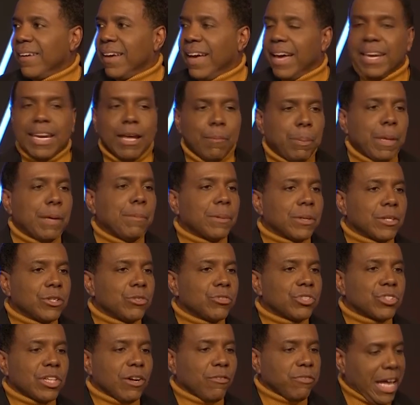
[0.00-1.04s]
And then people
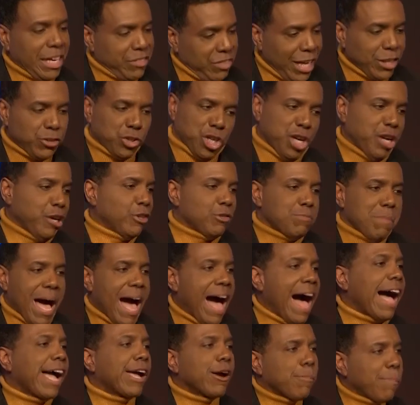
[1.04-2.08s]
do stuff like, that chair is
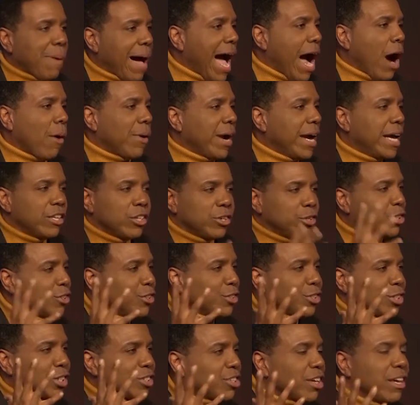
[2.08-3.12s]
my higher power. And
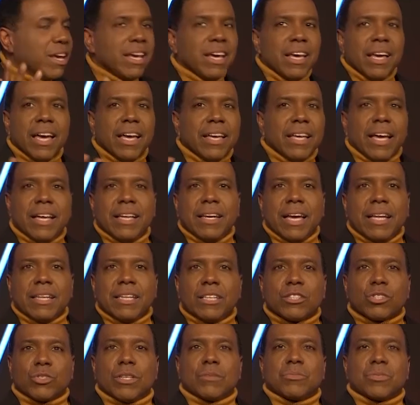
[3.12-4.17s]
you're just,
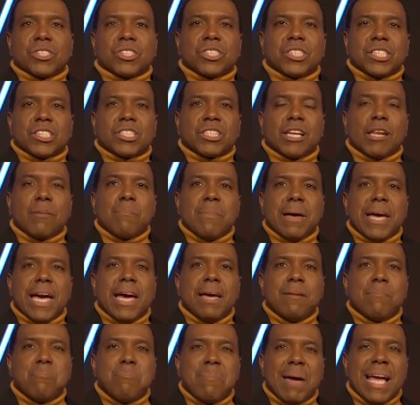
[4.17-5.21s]
and this scripture says, shall a
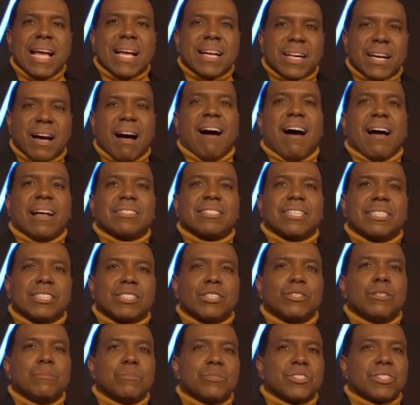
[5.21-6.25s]
man make gods
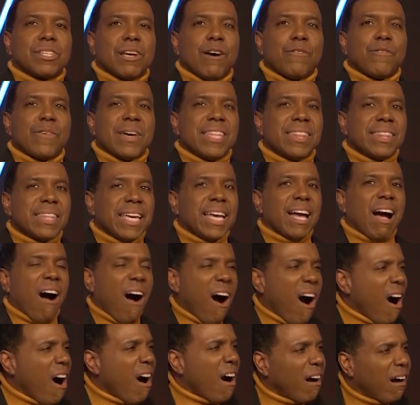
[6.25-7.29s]
unto himself, and they
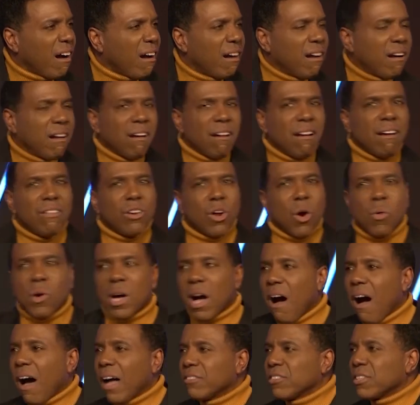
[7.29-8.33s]
are no
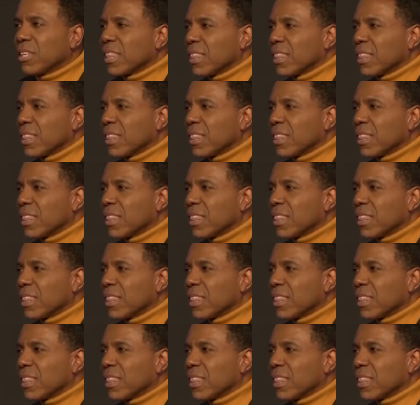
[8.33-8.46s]
gods?